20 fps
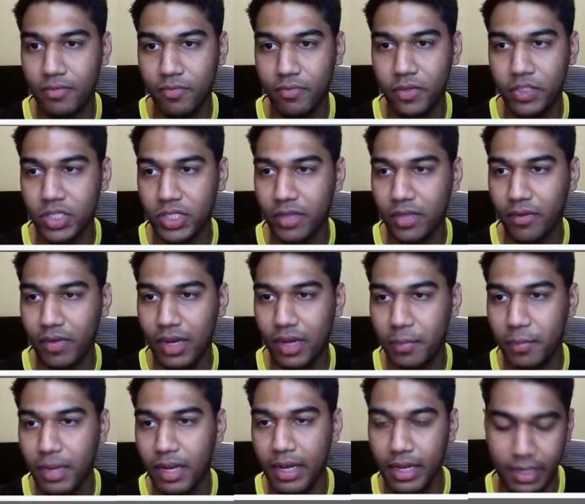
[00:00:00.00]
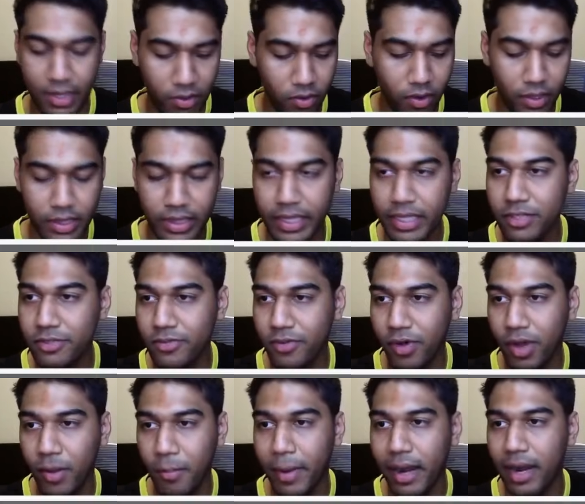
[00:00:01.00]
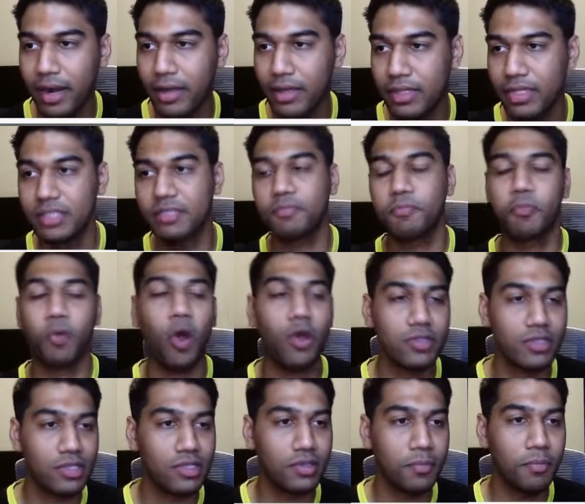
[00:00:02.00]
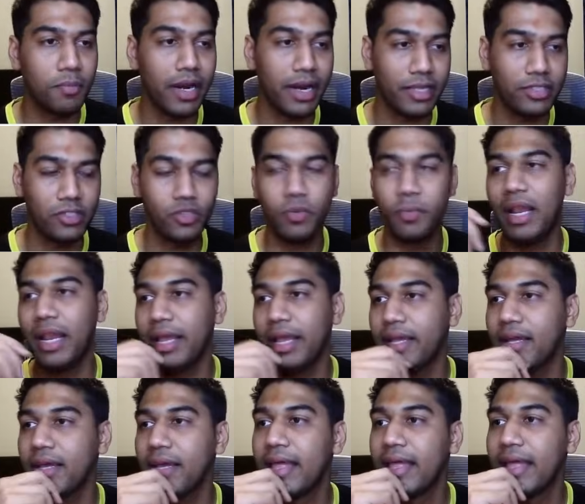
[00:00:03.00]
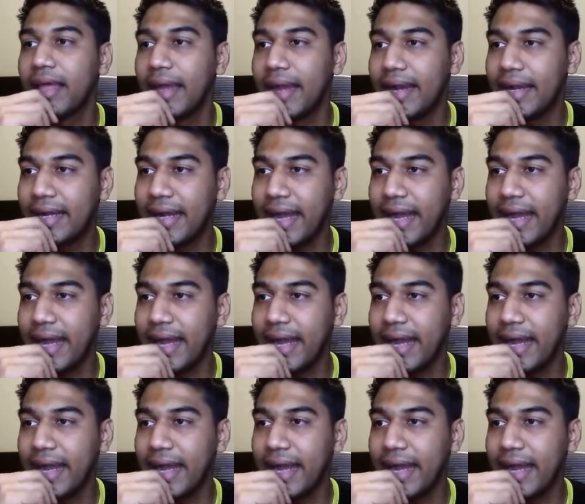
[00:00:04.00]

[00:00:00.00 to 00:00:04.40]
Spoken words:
which is available on this format, this processable resume link. It